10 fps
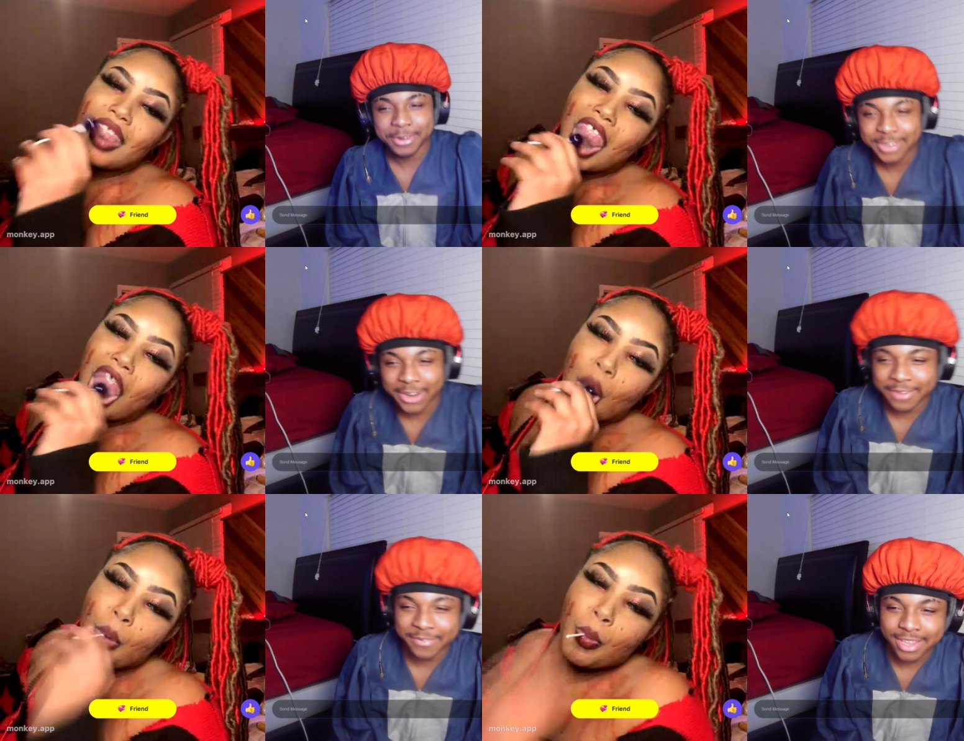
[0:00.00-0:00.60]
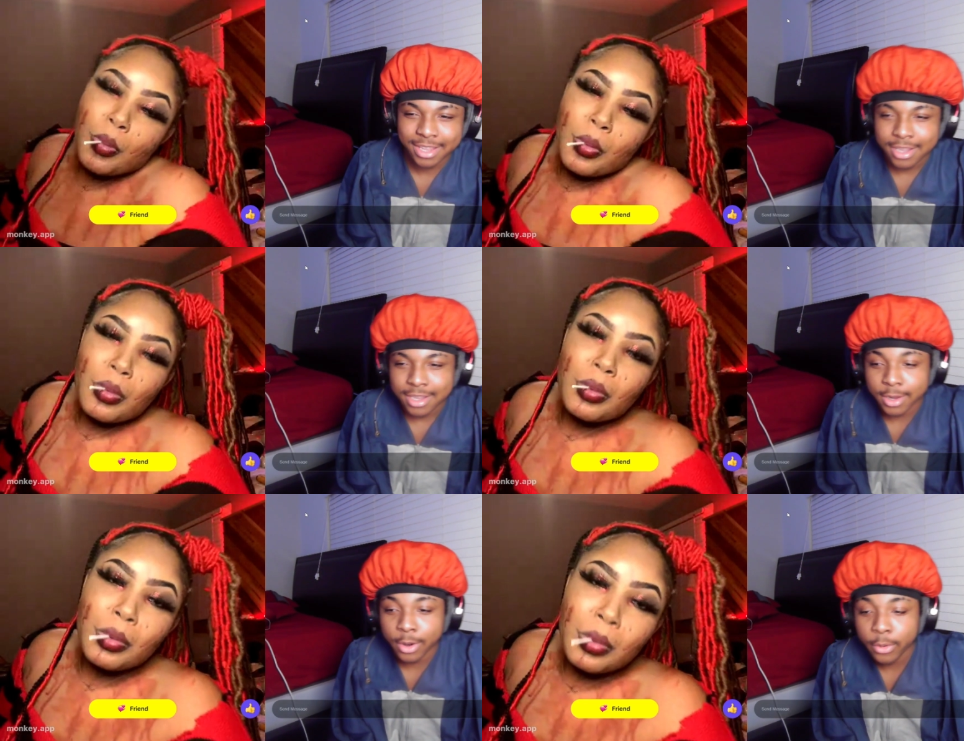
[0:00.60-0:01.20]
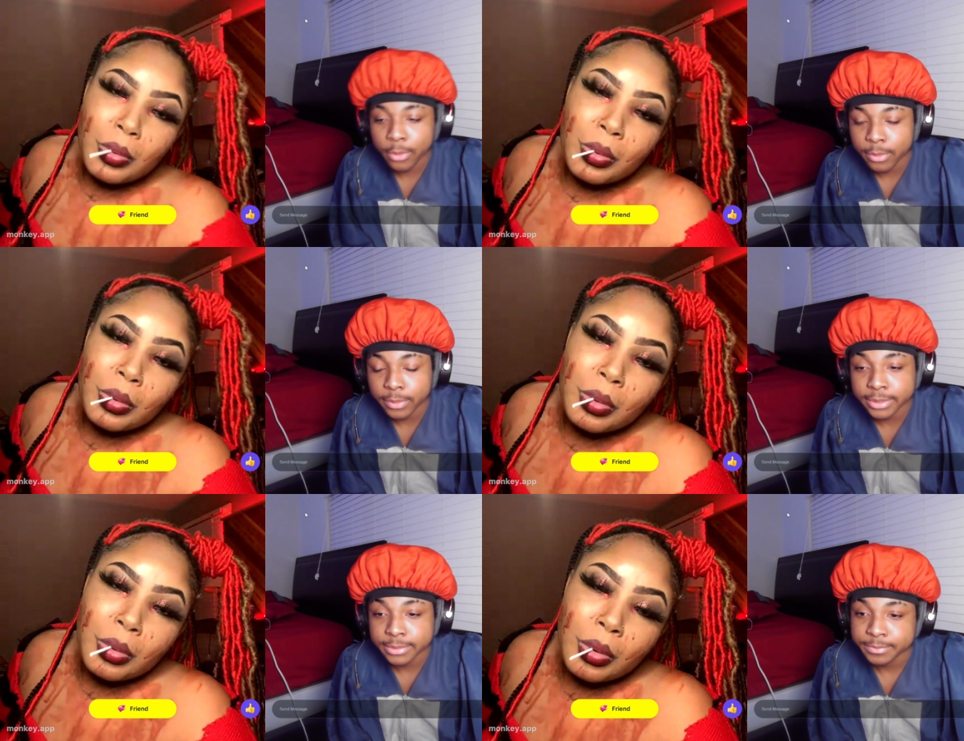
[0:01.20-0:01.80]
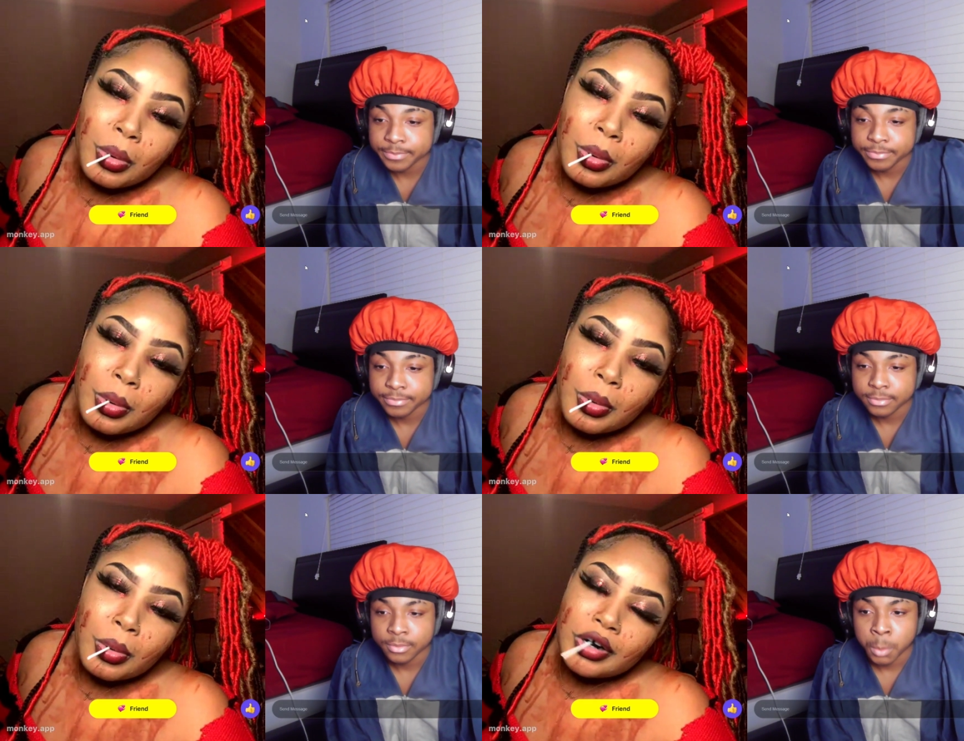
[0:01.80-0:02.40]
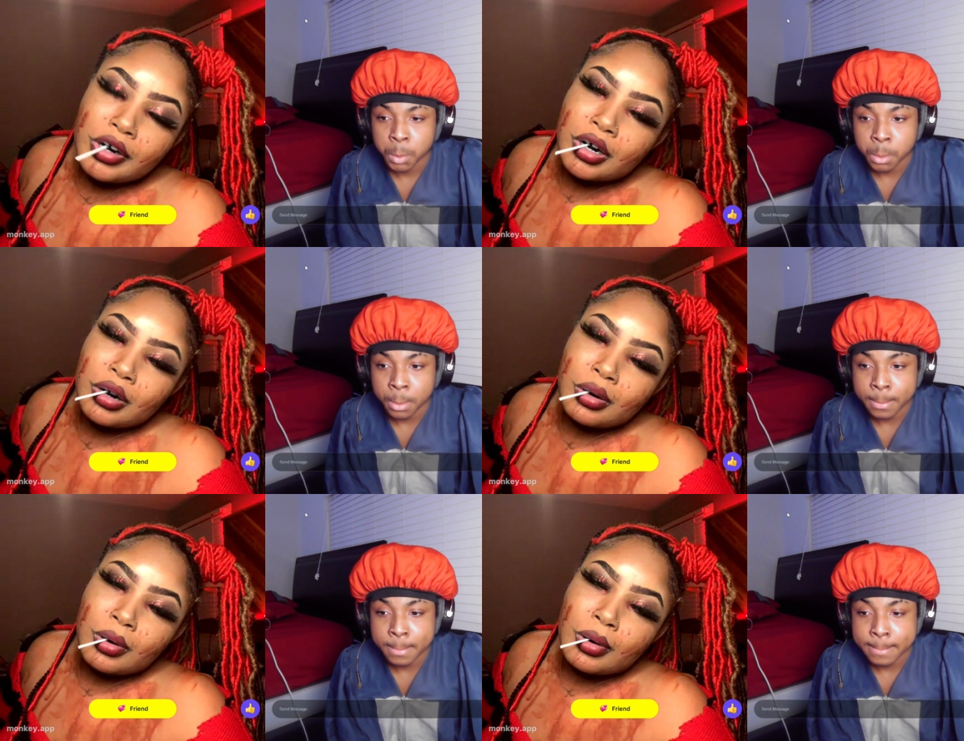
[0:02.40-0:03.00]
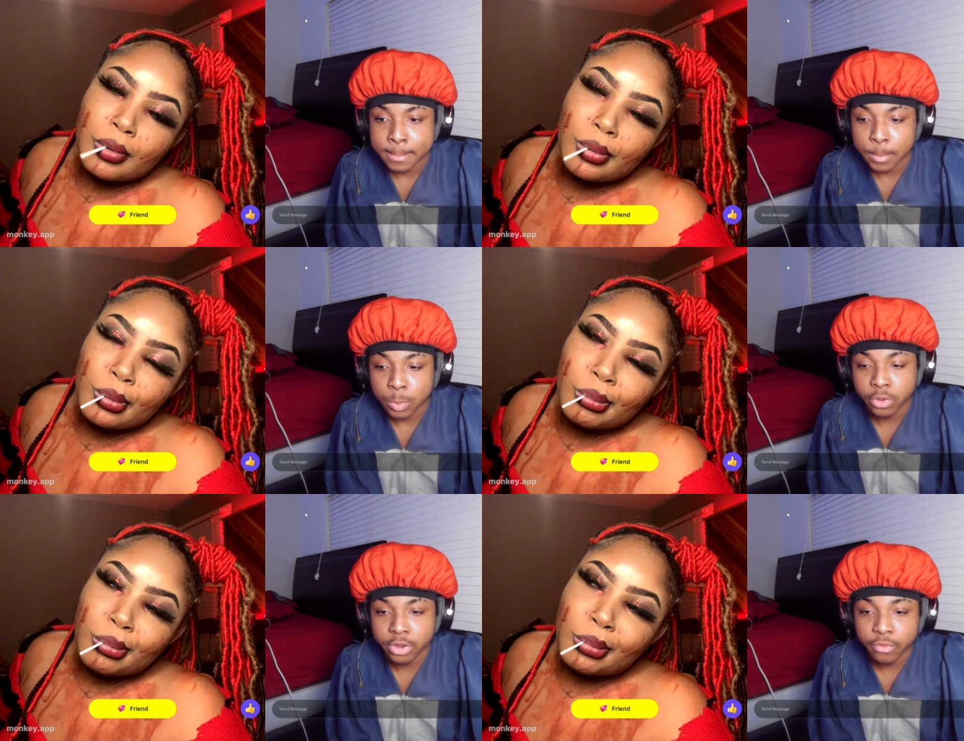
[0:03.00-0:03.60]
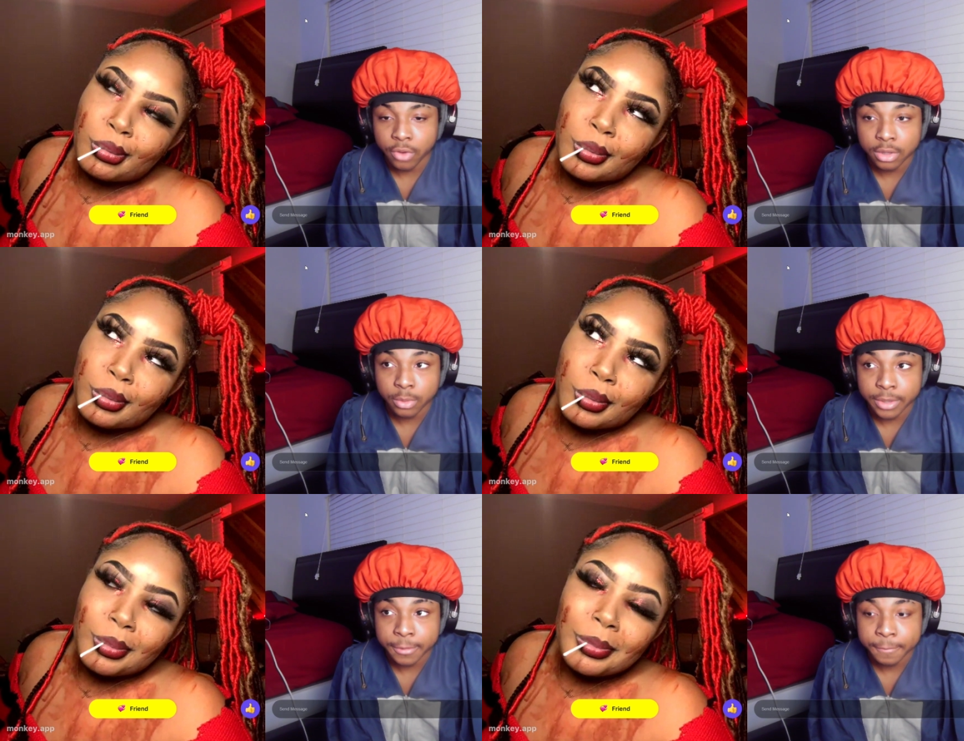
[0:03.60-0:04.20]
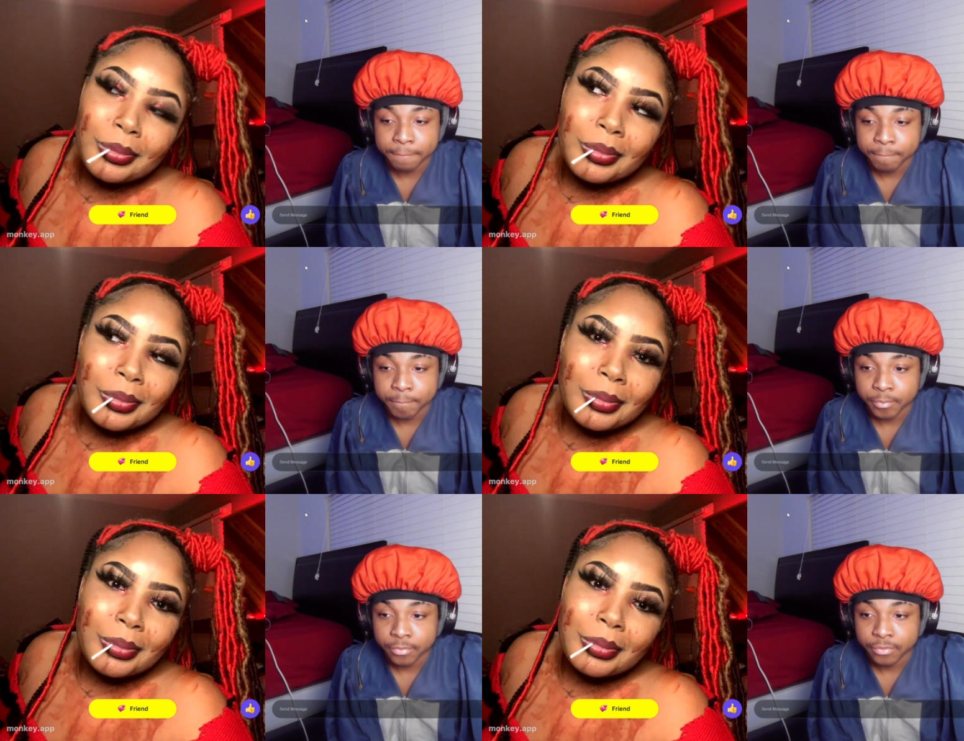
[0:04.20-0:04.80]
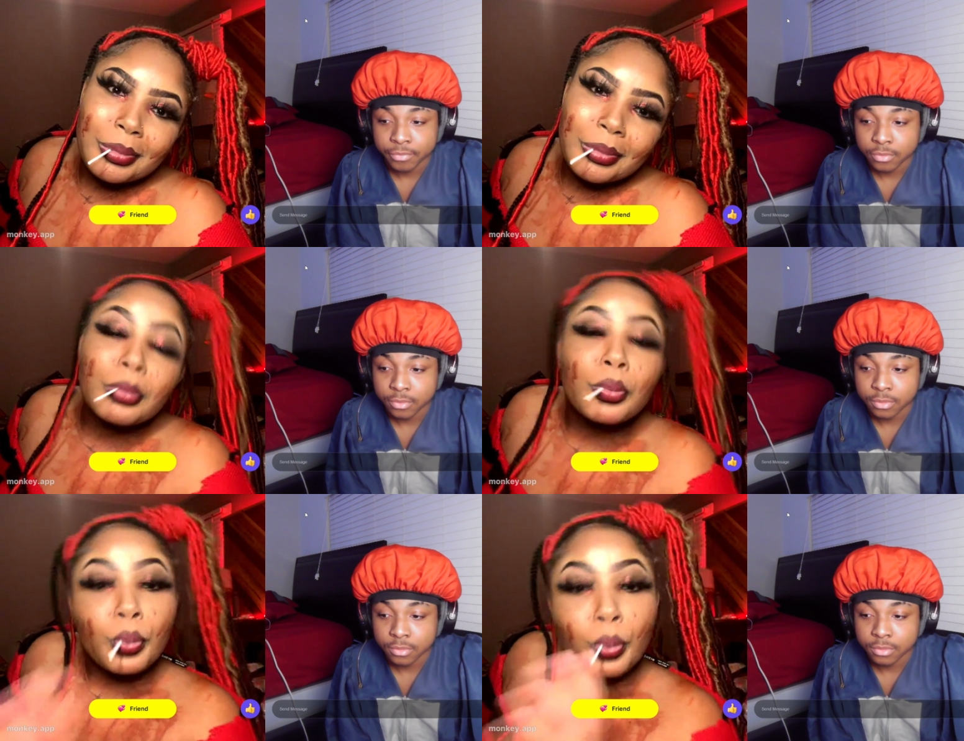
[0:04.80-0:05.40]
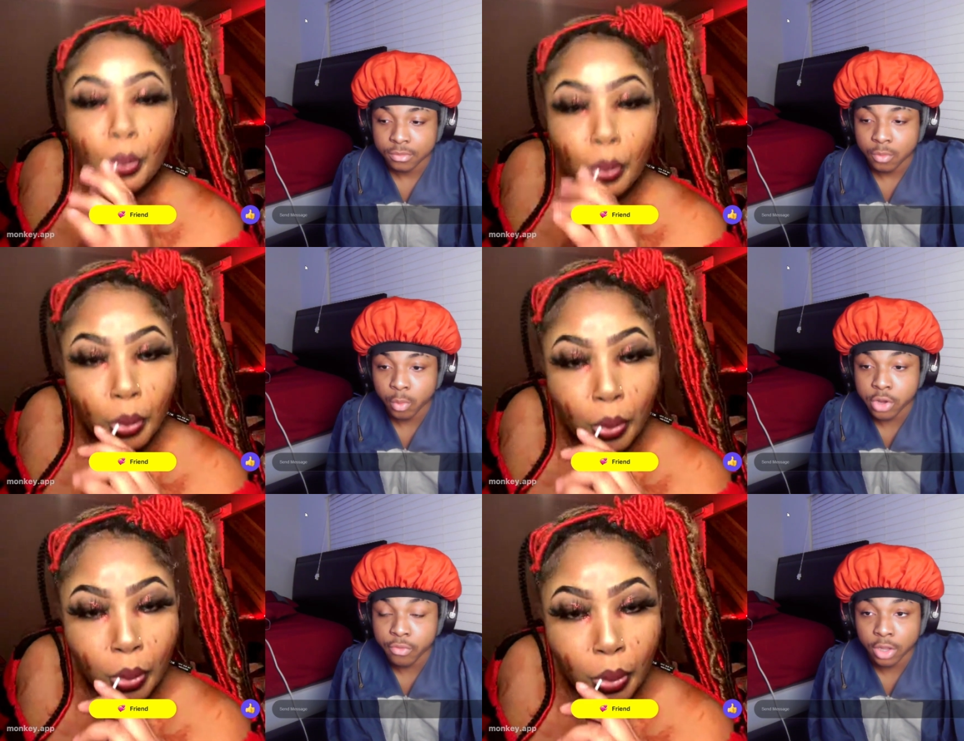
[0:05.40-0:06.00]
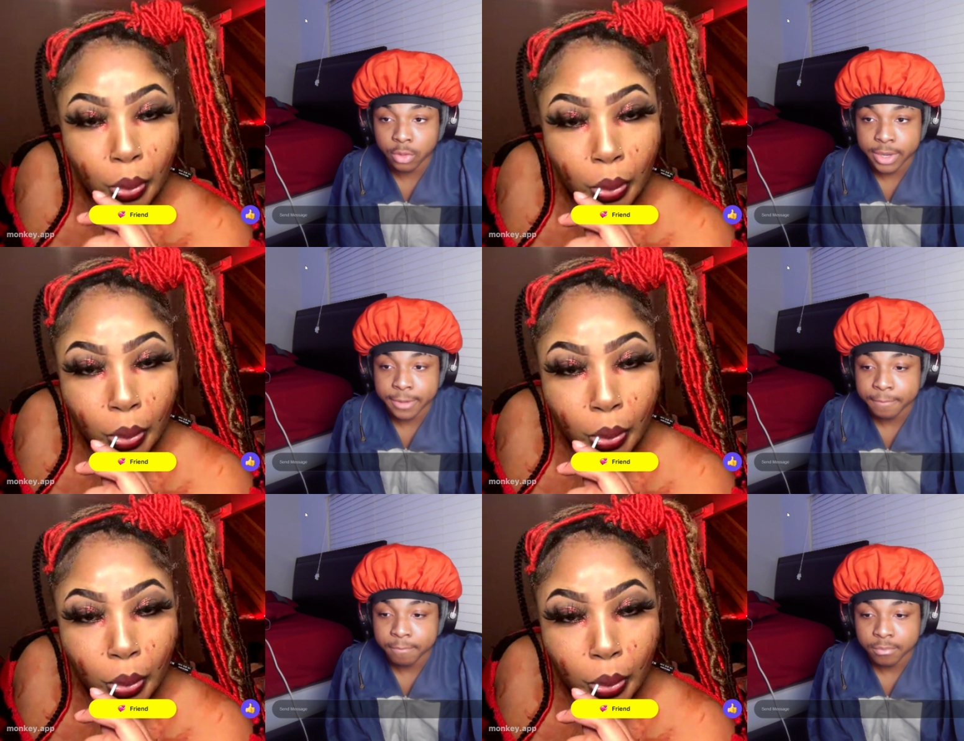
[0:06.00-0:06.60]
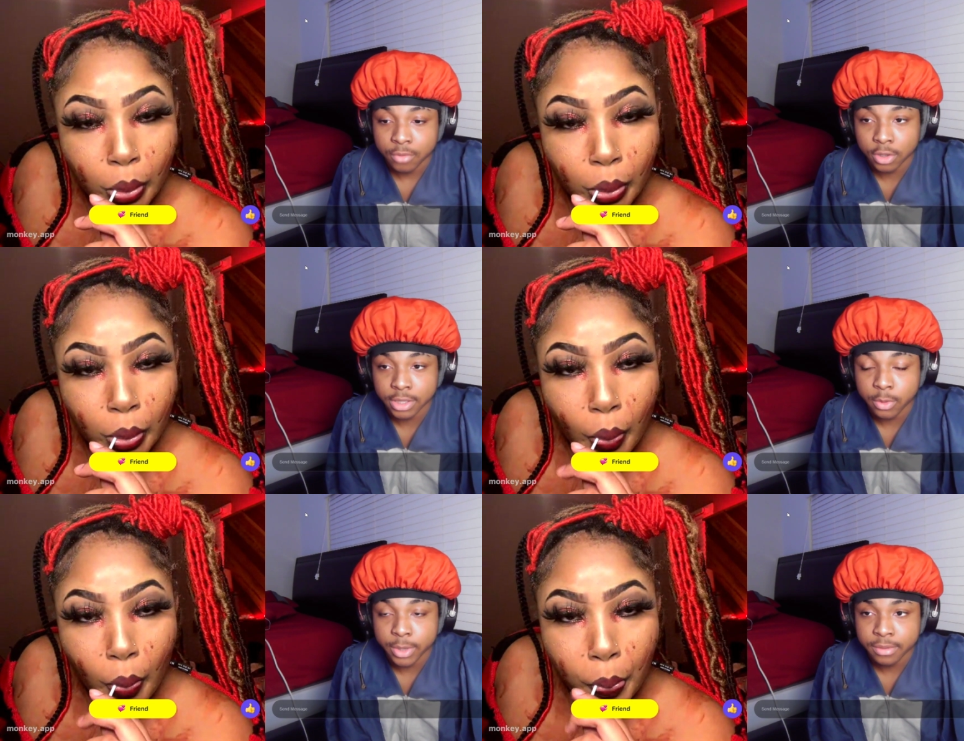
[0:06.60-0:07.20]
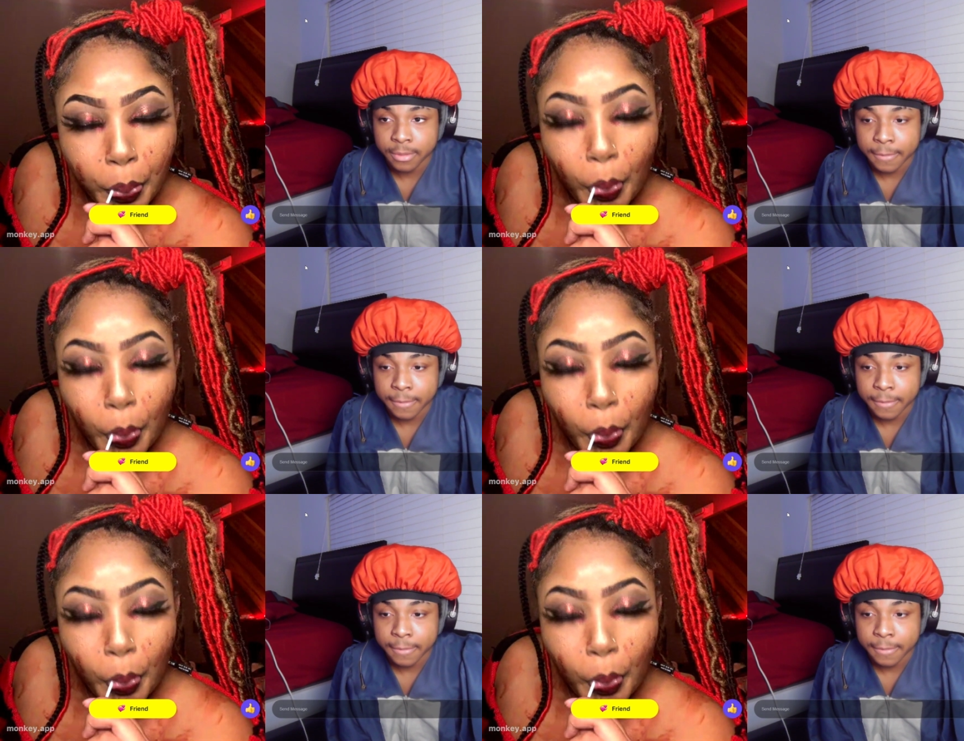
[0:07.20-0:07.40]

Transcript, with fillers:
Speaker 1: talking to me? Yo. Yo. What are you following? Hmm. What are you following? Harley Quinn.